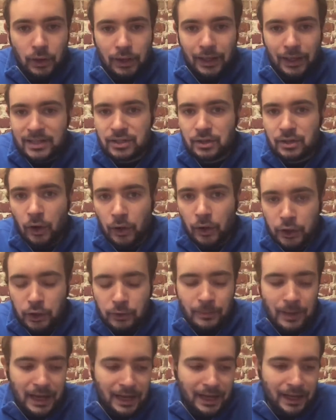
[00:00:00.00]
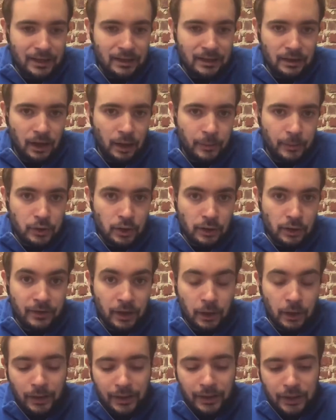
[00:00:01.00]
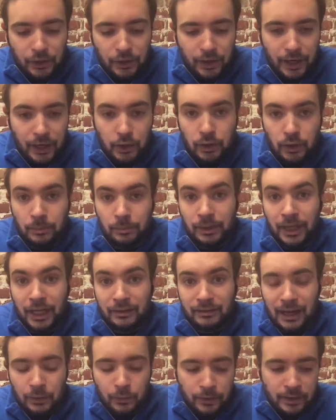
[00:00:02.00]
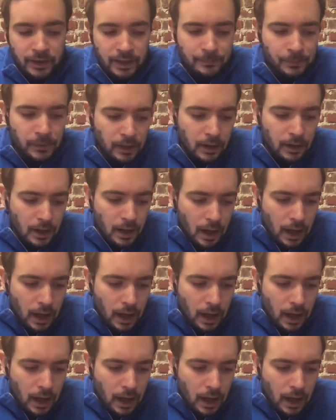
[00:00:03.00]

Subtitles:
know the last call you made. It's all very well integrated. You can play around with it.